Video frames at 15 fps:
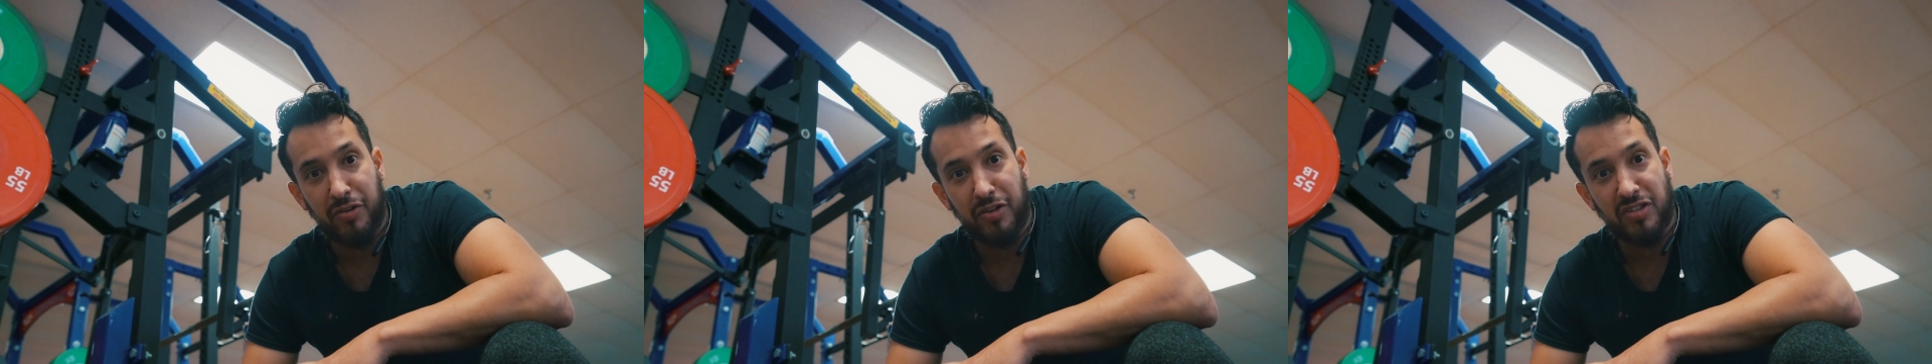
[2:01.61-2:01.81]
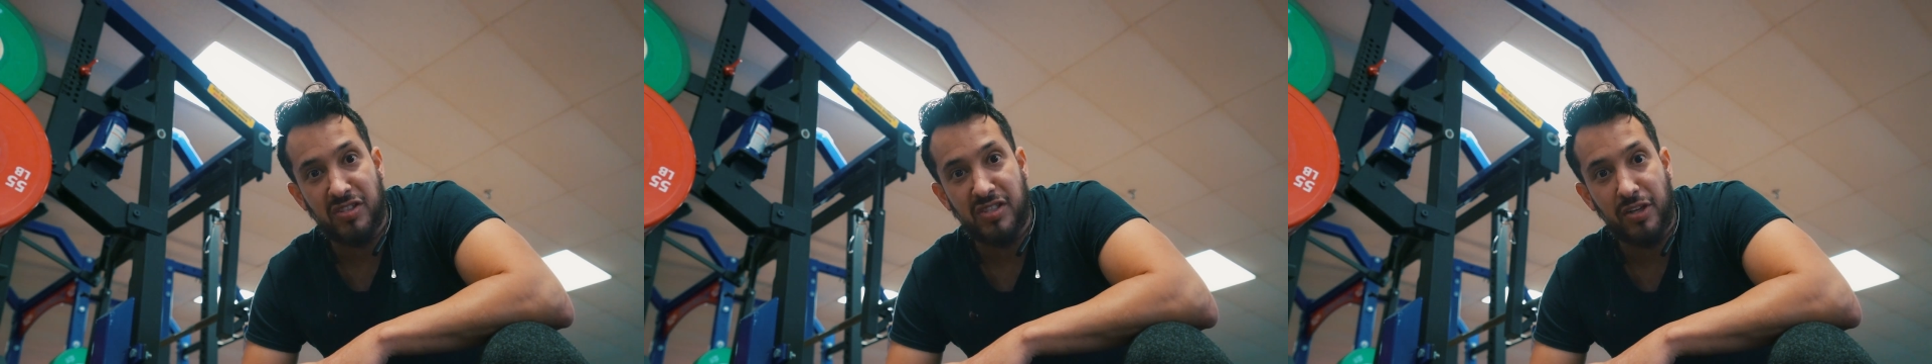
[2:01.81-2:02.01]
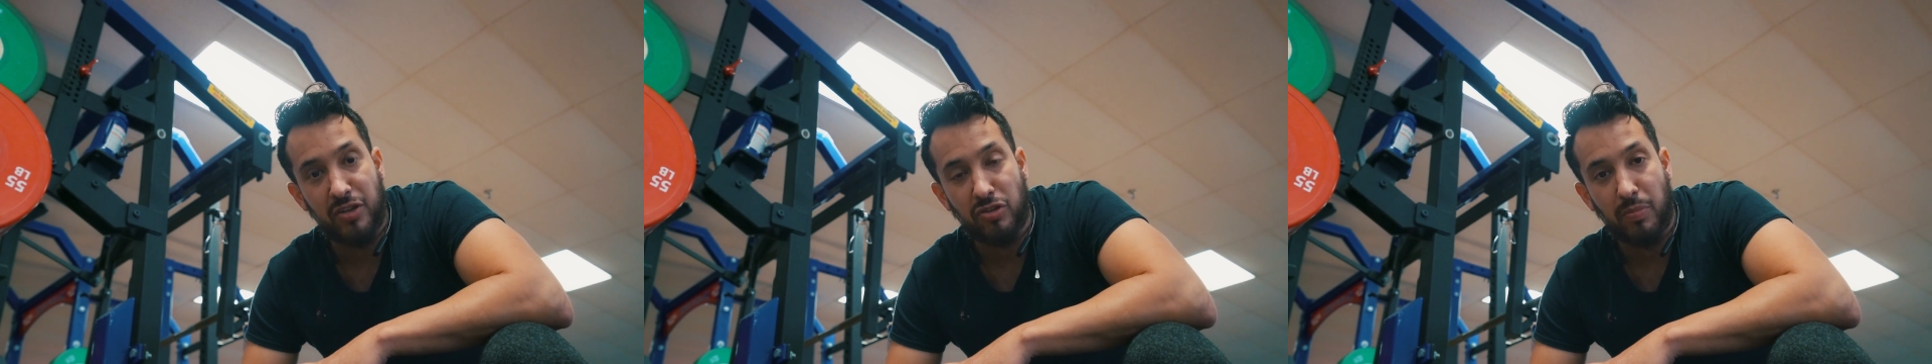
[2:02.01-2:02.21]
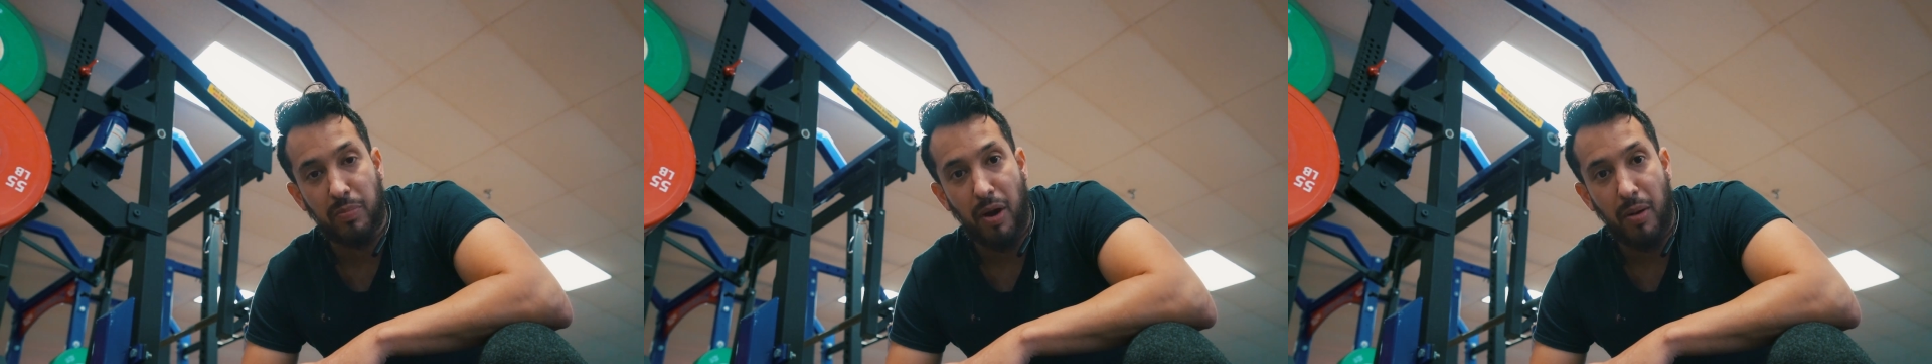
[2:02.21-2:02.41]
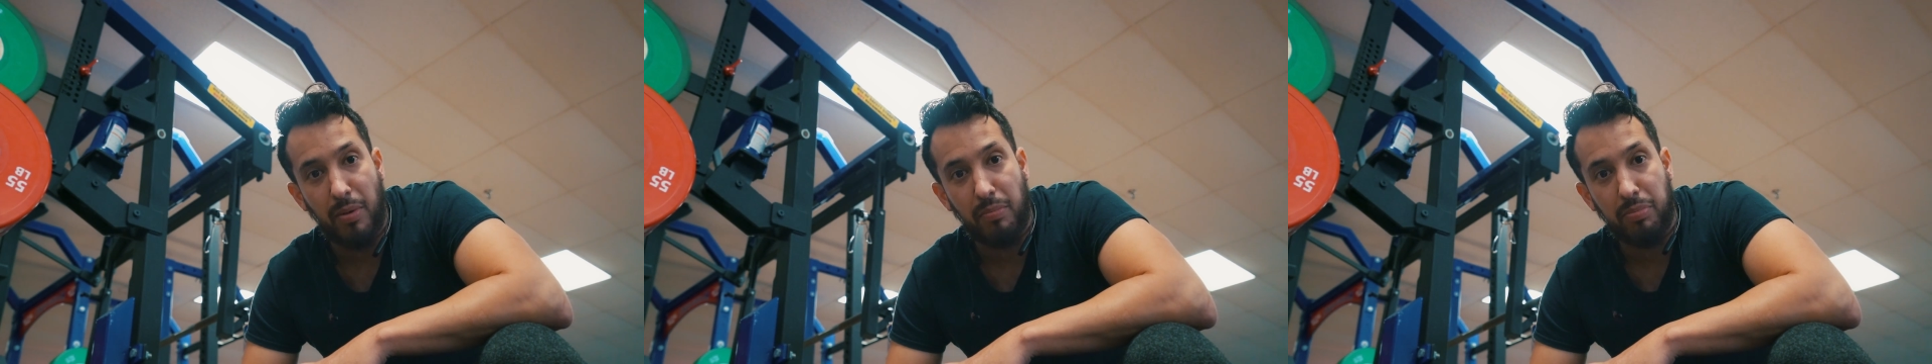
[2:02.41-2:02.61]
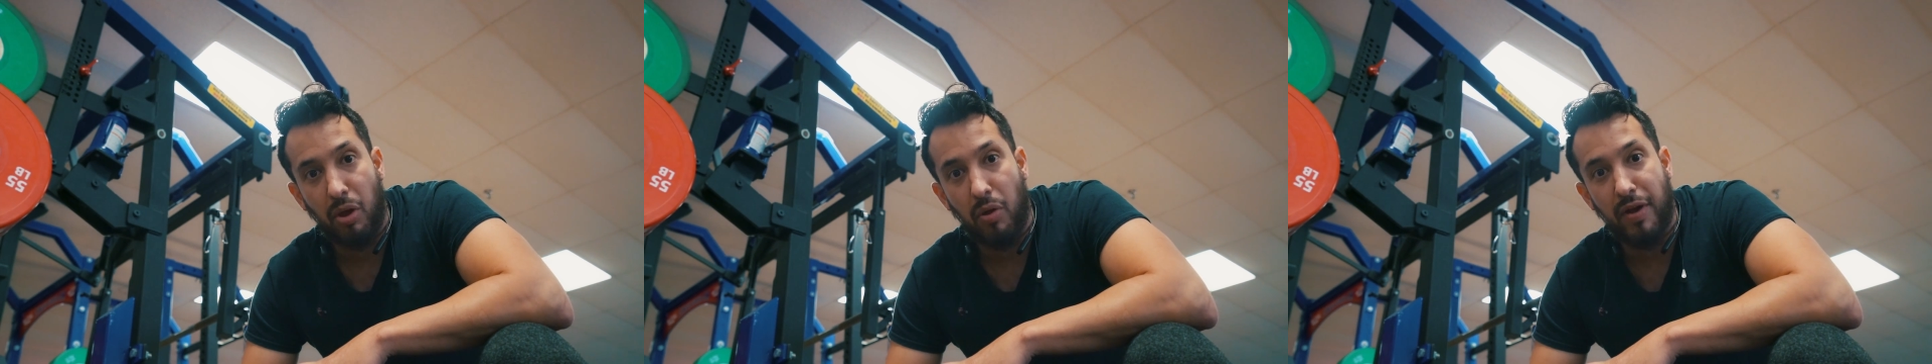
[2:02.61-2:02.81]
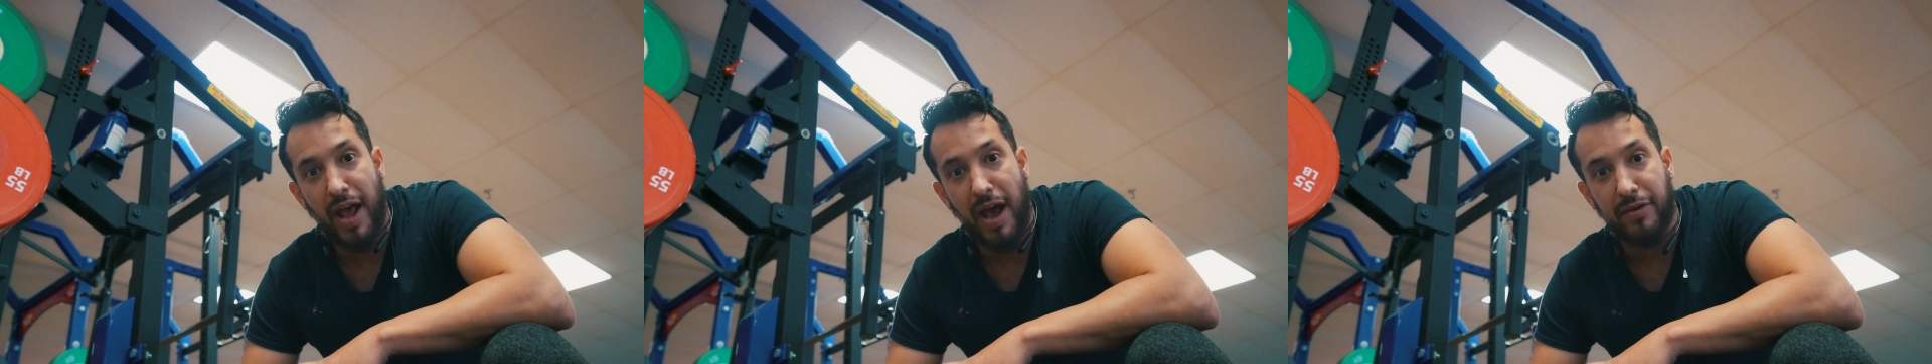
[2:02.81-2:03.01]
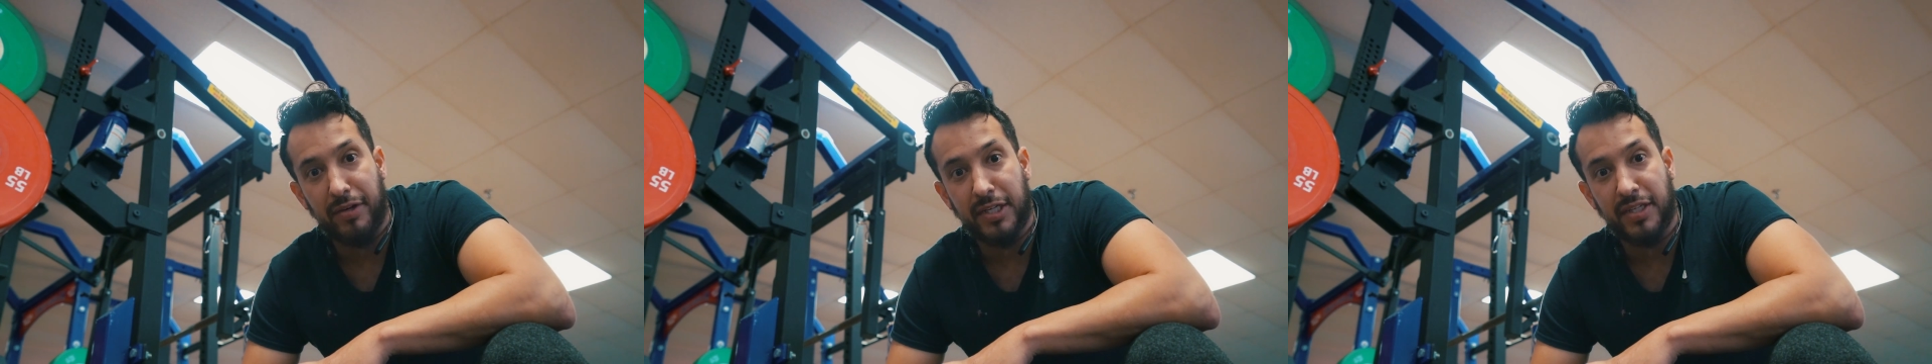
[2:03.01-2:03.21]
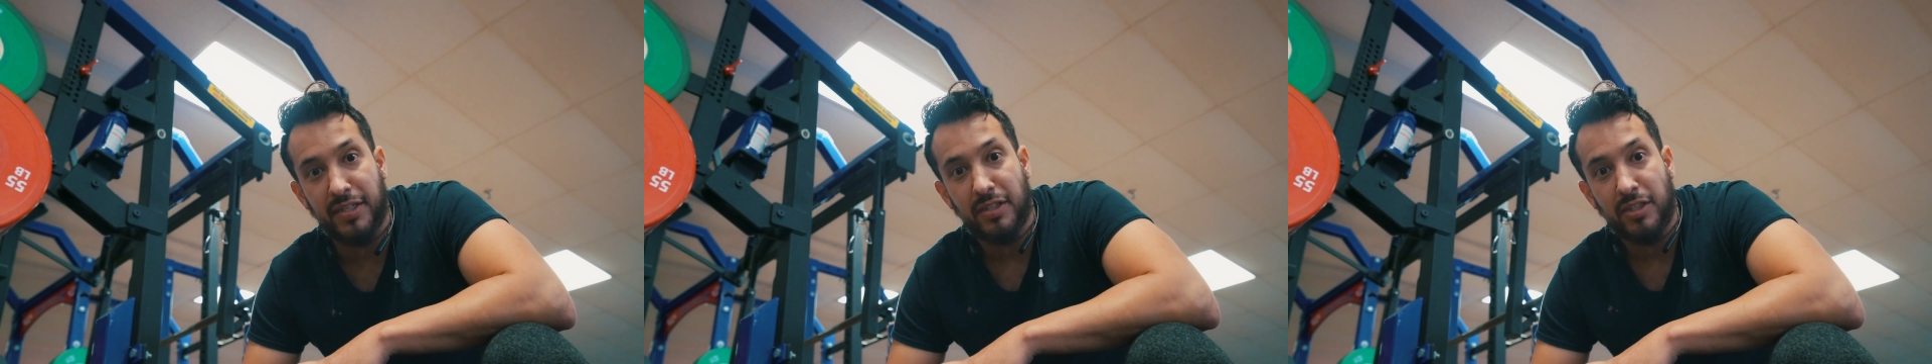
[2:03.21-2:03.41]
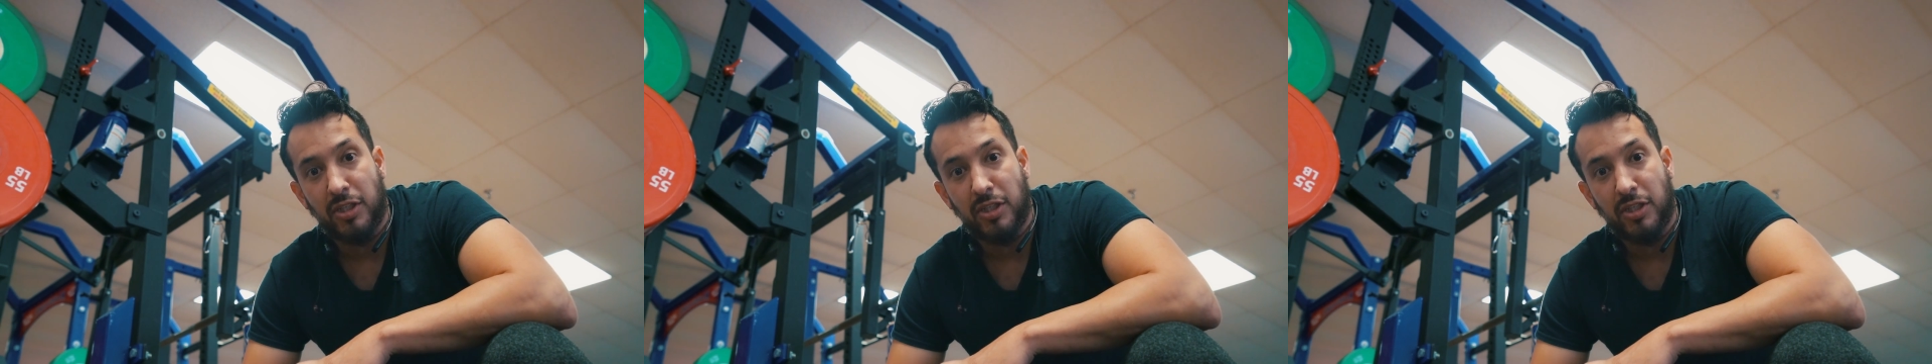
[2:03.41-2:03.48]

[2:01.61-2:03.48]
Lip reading: The seals are probably blown out in it,